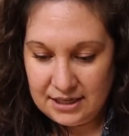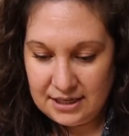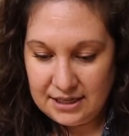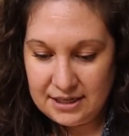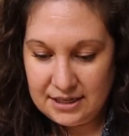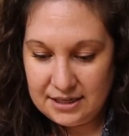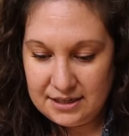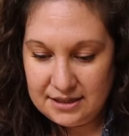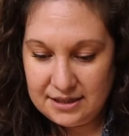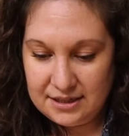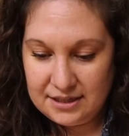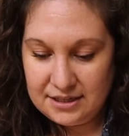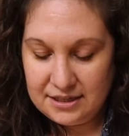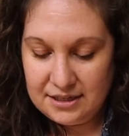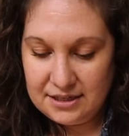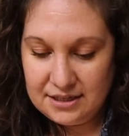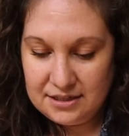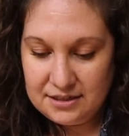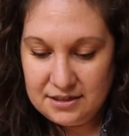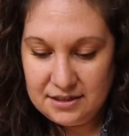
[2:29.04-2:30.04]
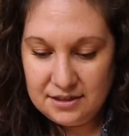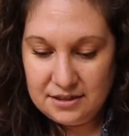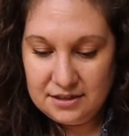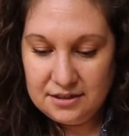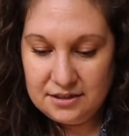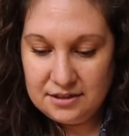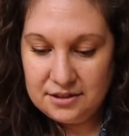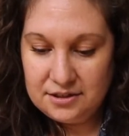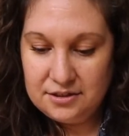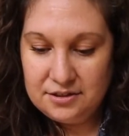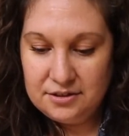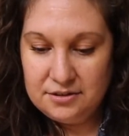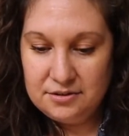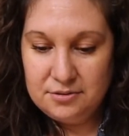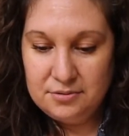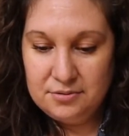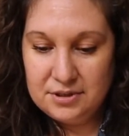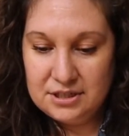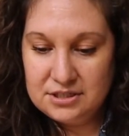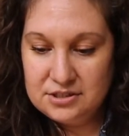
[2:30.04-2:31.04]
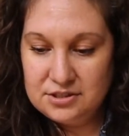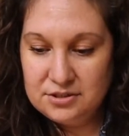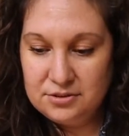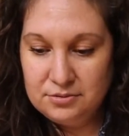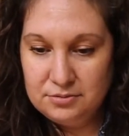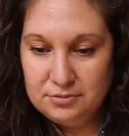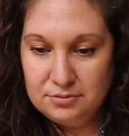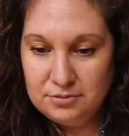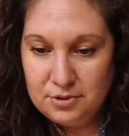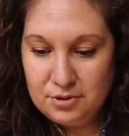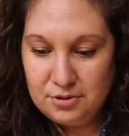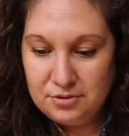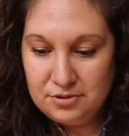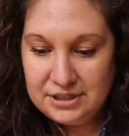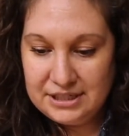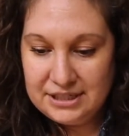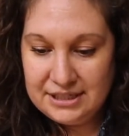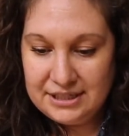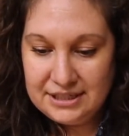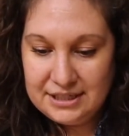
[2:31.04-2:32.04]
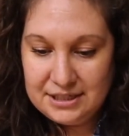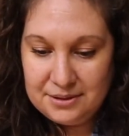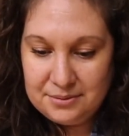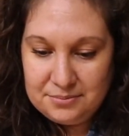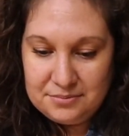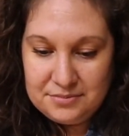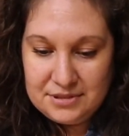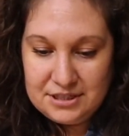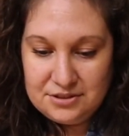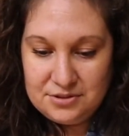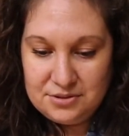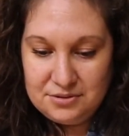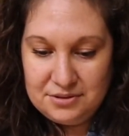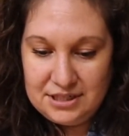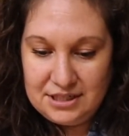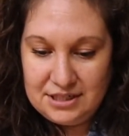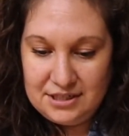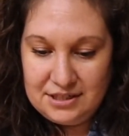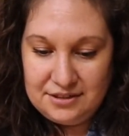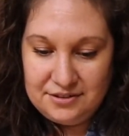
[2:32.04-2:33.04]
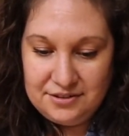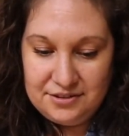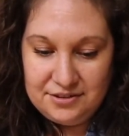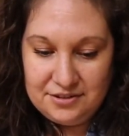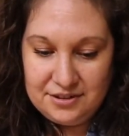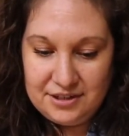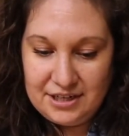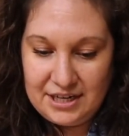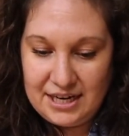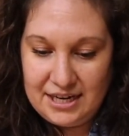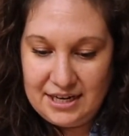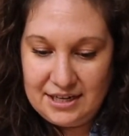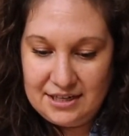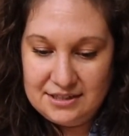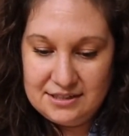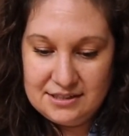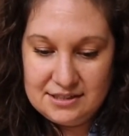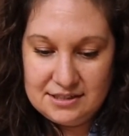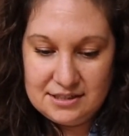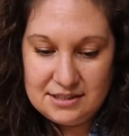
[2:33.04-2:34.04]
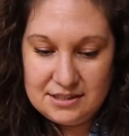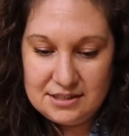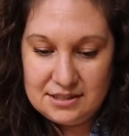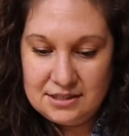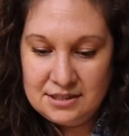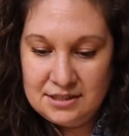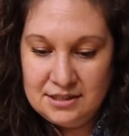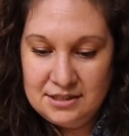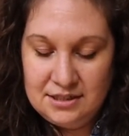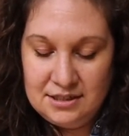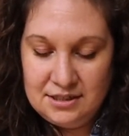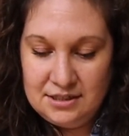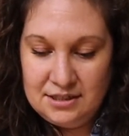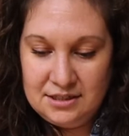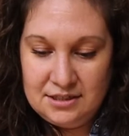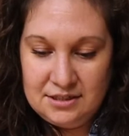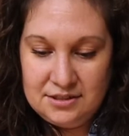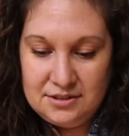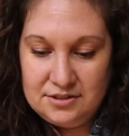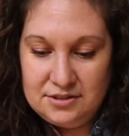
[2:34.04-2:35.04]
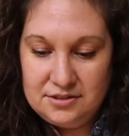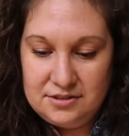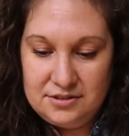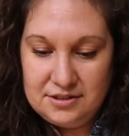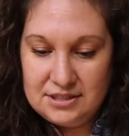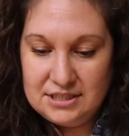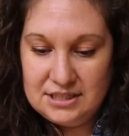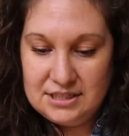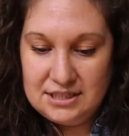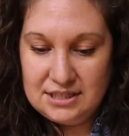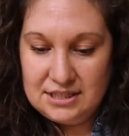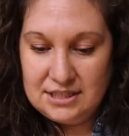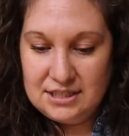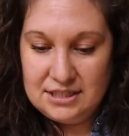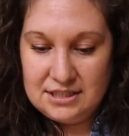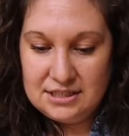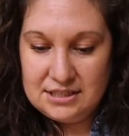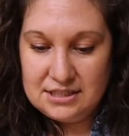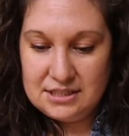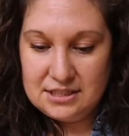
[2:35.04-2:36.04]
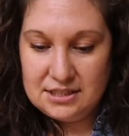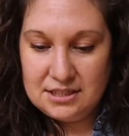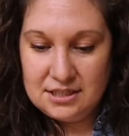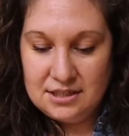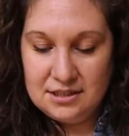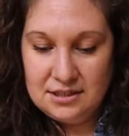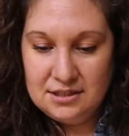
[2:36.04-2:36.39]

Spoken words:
And then you want to roll it in between your hands so you can get